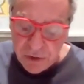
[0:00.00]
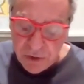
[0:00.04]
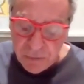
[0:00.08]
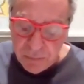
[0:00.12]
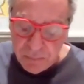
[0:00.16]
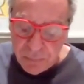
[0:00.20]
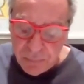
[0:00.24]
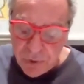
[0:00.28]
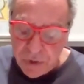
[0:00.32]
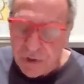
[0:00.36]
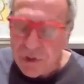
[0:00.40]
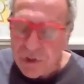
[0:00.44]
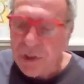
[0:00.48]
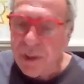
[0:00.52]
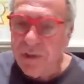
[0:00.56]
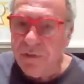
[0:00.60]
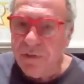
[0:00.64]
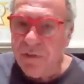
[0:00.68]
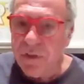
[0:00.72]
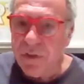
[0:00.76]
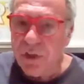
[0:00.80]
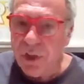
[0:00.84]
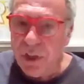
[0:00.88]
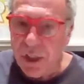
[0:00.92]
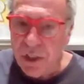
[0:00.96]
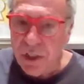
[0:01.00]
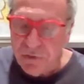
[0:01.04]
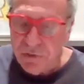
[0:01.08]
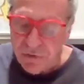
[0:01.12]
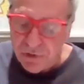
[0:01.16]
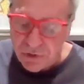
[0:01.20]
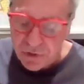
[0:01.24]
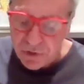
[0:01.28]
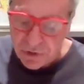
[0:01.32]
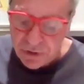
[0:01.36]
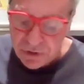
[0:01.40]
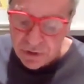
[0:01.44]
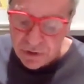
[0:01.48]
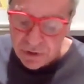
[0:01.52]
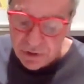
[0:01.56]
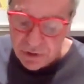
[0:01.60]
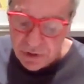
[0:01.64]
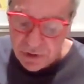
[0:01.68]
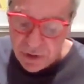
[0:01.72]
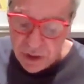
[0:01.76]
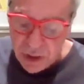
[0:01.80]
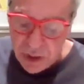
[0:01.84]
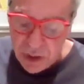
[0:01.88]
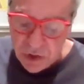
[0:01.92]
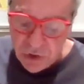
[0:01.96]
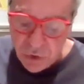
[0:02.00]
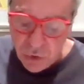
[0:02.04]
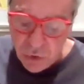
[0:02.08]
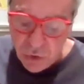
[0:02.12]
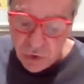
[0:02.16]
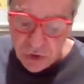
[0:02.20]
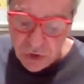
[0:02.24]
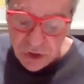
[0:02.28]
positive and cheerful at all